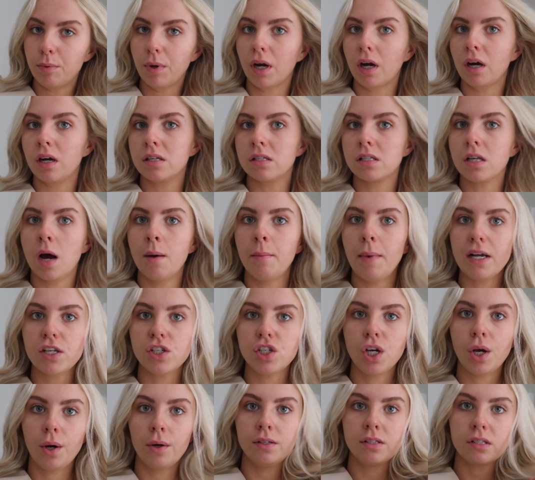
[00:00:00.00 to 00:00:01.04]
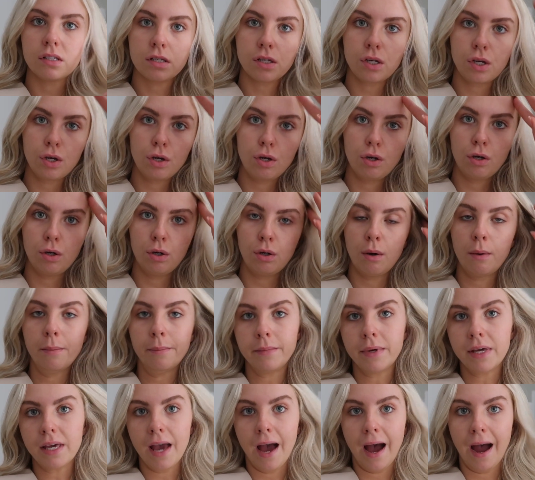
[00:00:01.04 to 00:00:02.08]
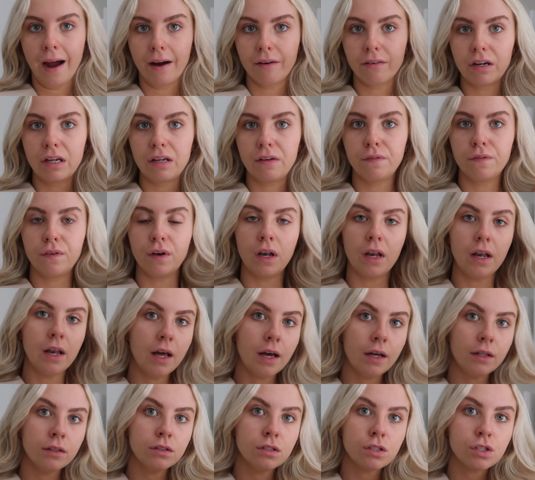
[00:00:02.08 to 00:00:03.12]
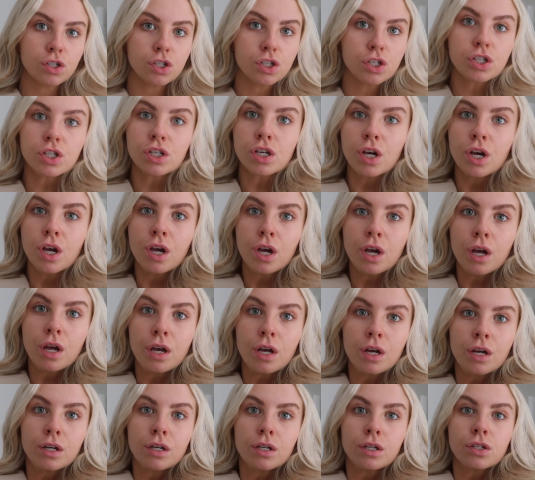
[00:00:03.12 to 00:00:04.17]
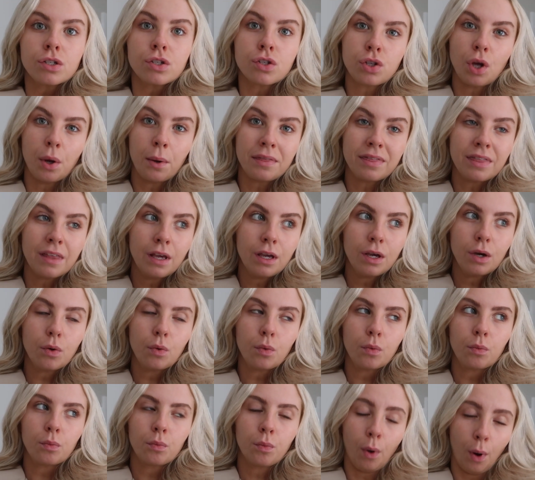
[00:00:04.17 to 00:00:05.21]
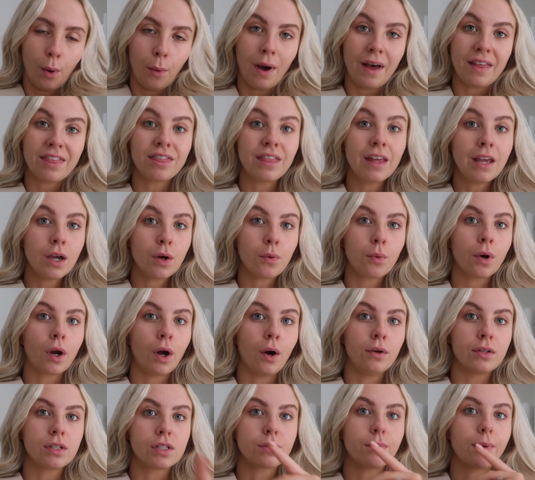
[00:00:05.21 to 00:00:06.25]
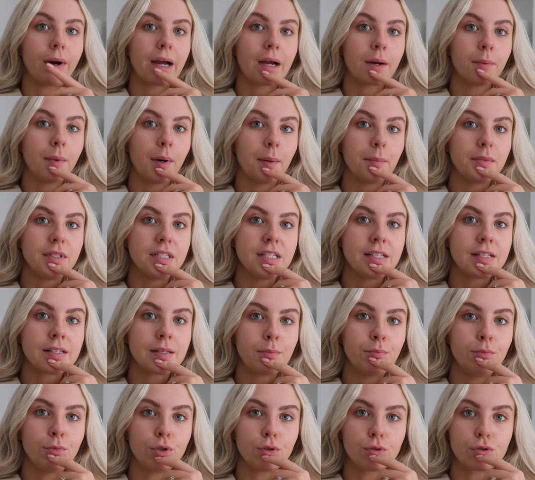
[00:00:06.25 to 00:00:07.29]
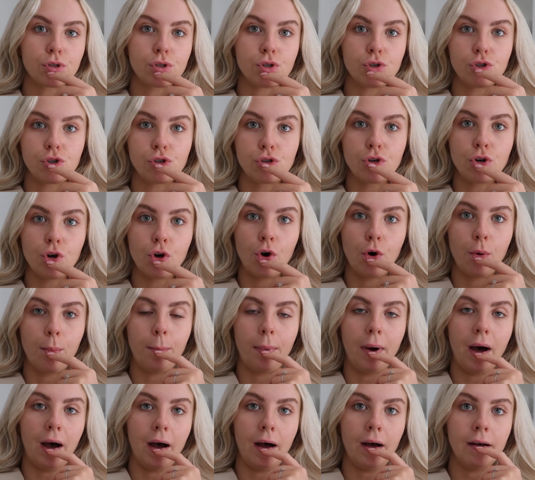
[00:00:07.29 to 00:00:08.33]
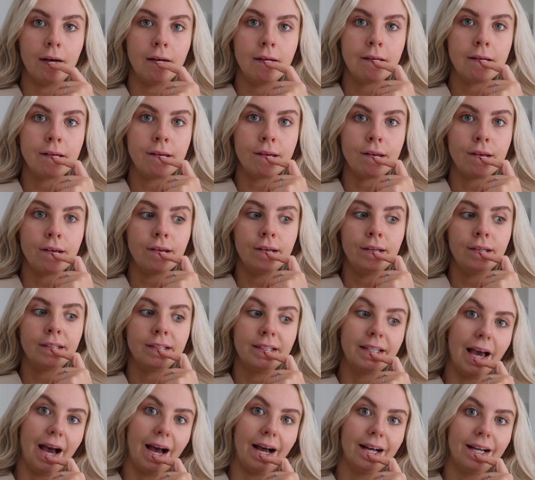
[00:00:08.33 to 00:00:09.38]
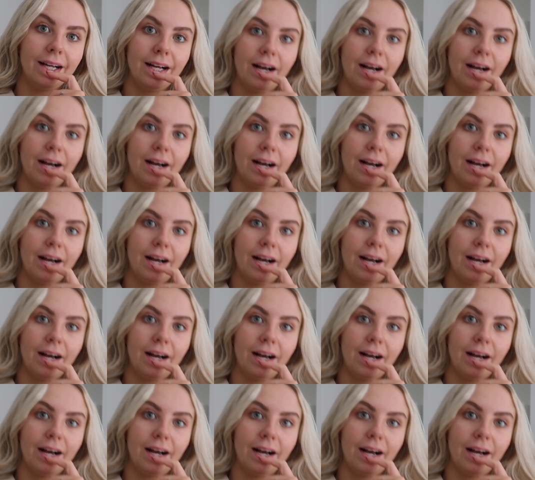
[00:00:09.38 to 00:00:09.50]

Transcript: because I'm actually going to meet Harry for lunch. So I think, well, I think we're going to Wagamama's, I'm not too sure, but yeah,